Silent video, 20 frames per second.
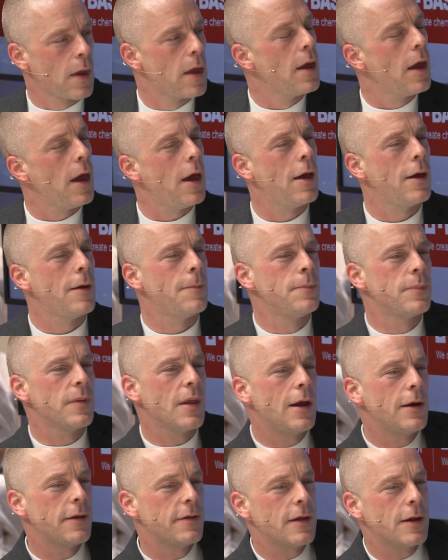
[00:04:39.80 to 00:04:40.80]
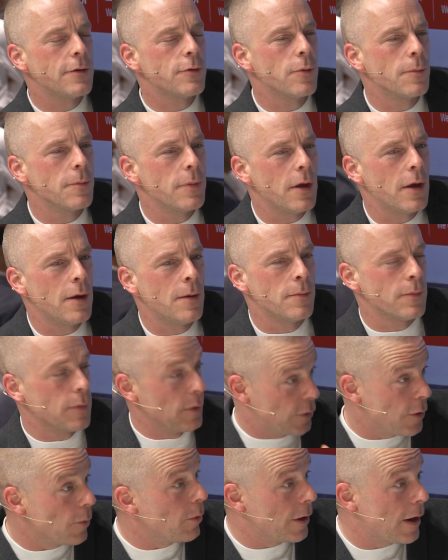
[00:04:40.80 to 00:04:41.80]
Alessandro, do
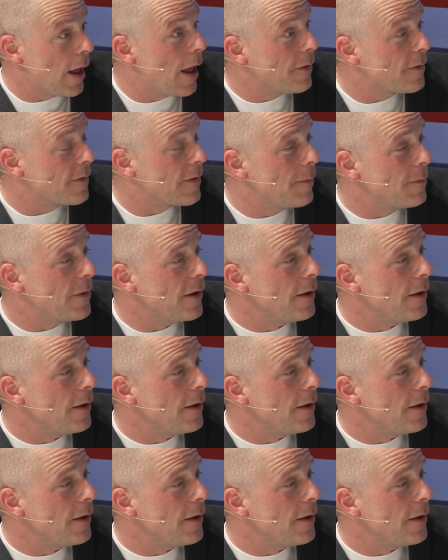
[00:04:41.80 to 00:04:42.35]
you want to add something?